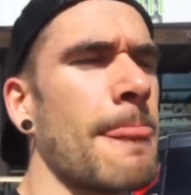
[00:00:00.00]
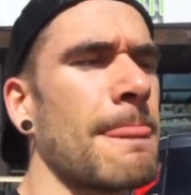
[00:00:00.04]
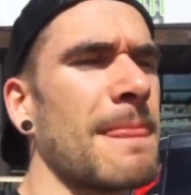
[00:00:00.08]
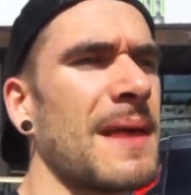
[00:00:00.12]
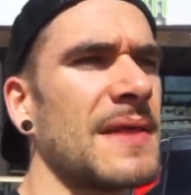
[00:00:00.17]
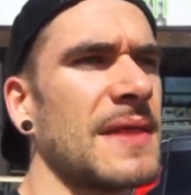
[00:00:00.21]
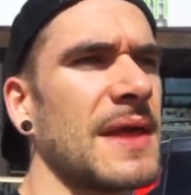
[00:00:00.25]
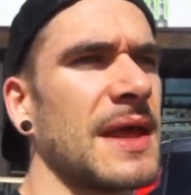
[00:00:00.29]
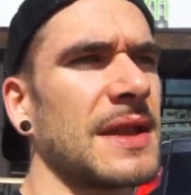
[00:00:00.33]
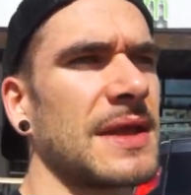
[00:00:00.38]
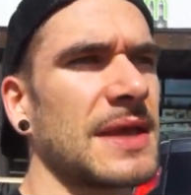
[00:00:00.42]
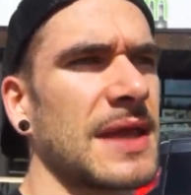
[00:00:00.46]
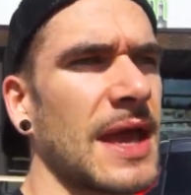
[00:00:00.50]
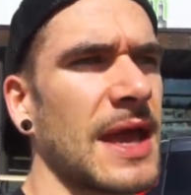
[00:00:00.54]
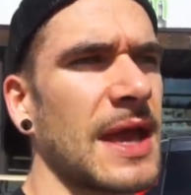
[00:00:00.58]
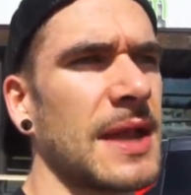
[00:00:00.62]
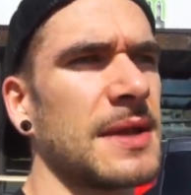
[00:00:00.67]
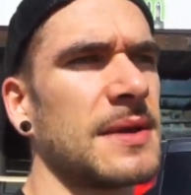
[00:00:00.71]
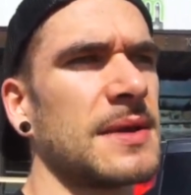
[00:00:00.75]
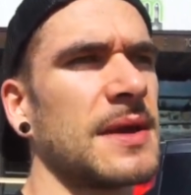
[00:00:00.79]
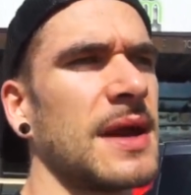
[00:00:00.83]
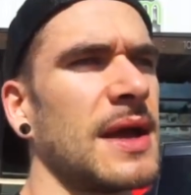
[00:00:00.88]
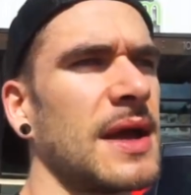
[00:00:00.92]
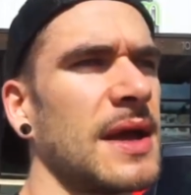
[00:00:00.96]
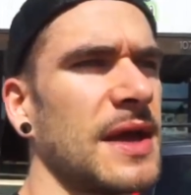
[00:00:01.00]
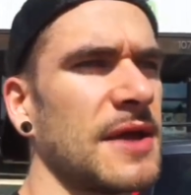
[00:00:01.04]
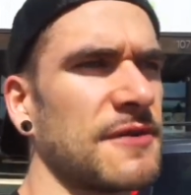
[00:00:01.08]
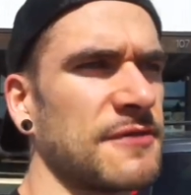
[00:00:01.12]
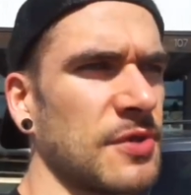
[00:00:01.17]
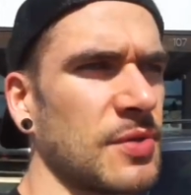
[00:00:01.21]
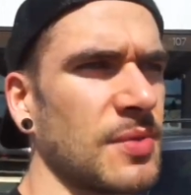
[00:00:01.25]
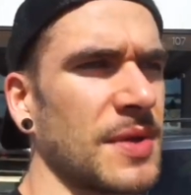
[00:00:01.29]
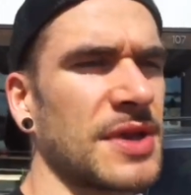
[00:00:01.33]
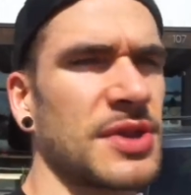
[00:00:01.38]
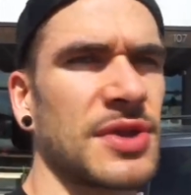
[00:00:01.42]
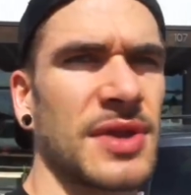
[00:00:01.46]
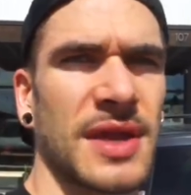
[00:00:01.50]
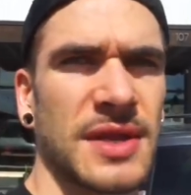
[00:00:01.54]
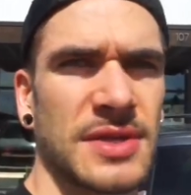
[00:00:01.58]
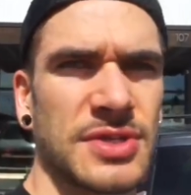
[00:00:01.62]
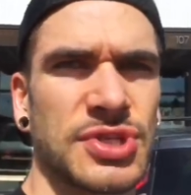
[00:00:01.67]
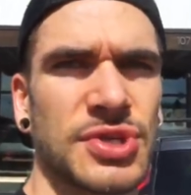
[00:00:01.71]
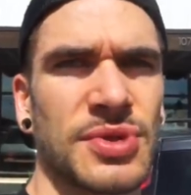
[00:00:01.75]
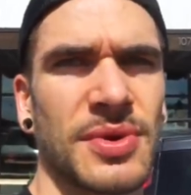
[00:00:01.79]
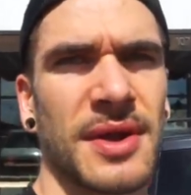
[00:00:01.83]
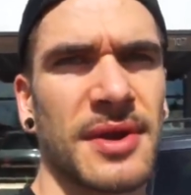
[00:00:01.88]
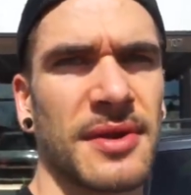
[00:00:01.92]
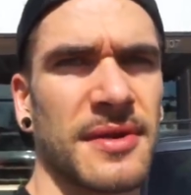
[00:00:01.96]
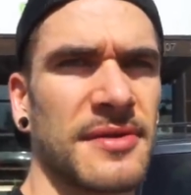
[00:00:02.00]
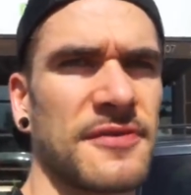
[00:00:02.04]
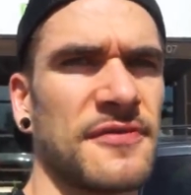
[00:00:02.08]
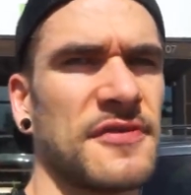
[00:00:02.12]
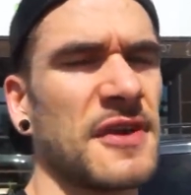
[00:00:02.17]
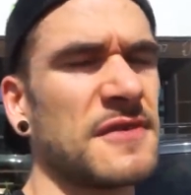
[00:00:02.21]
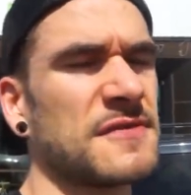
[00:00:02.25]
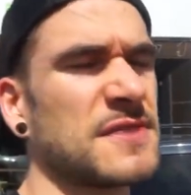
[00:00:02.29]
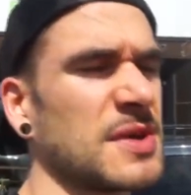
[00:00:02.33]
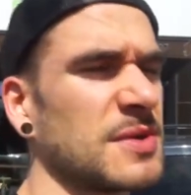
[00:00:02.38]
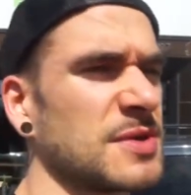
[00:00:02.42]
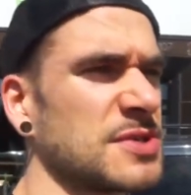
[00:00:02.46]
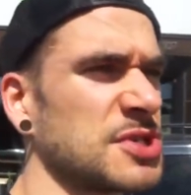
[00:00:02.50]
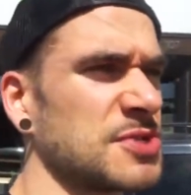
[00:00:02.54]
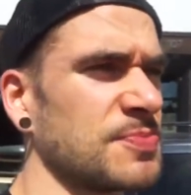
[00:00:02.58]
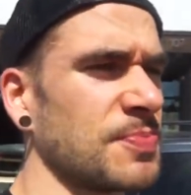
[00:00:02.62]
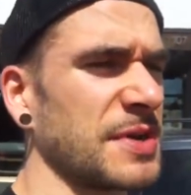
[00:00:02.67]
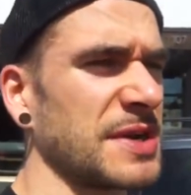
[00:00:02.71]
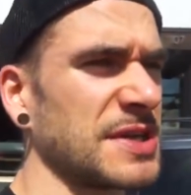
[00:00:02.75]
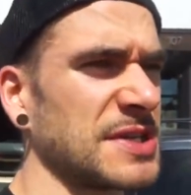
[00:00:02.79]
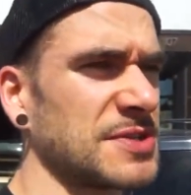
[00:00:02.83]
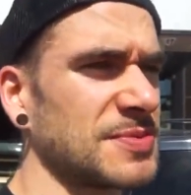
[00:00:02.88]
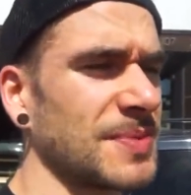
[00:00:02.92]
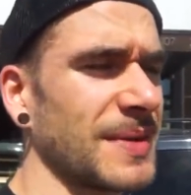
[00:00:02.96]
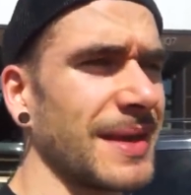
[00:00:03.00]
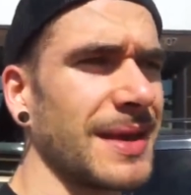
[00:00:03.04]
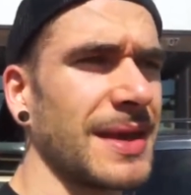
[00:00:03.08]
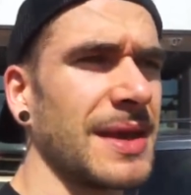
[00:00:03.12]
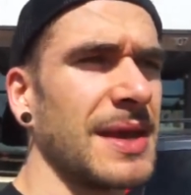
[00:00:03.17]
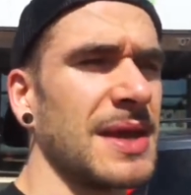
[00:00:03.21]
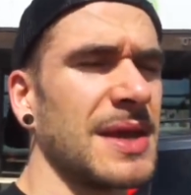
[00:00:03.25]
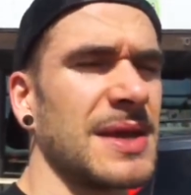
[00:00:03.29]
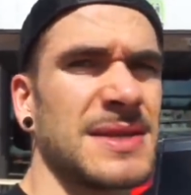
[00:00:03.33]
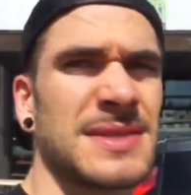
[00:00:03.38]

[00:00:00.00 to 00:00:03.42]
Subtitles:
And then again, if you win, you get $250, which is pretty sweet.